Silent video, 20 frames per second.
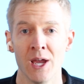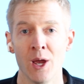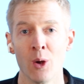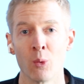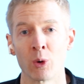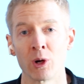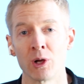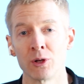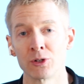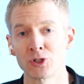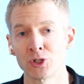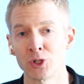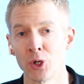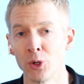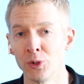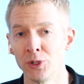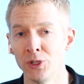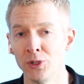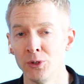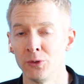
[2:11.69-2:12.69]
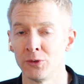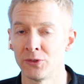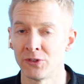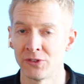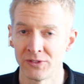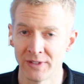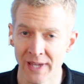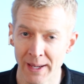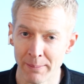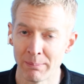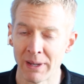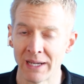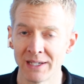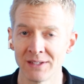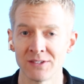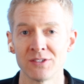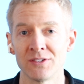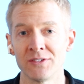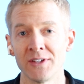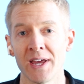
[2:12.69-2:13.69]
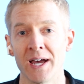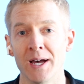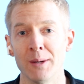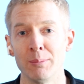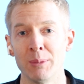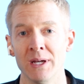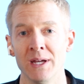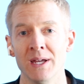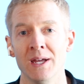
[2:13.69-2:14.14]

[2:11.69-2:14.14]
where I'll show you step by step